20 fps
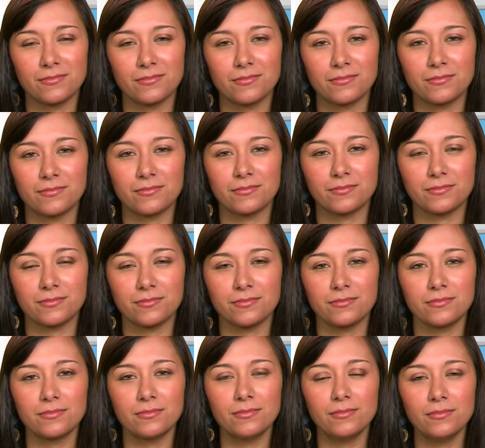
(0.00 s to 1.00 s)

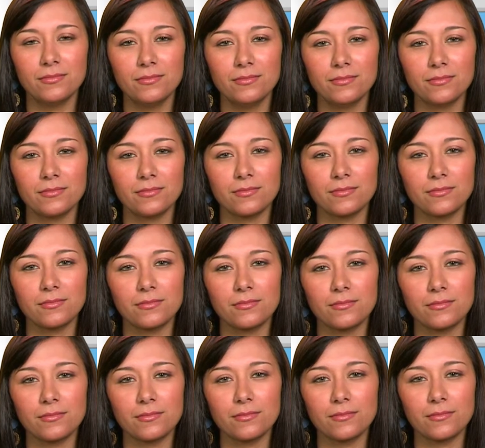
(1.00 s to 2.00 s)

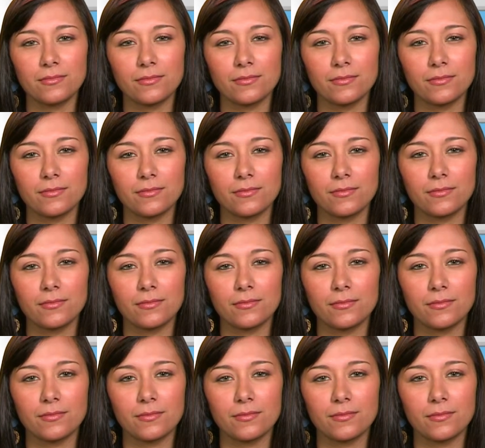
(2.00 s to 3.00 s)

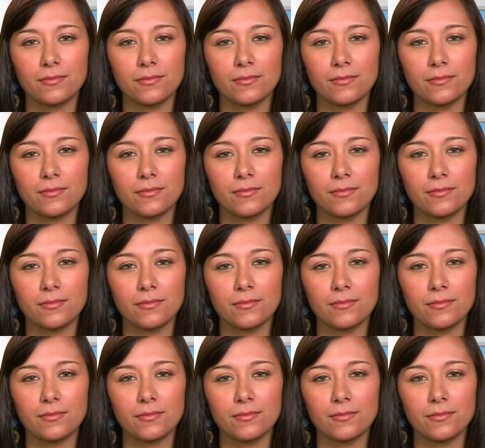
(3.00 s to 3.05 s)
This person isn't speaking.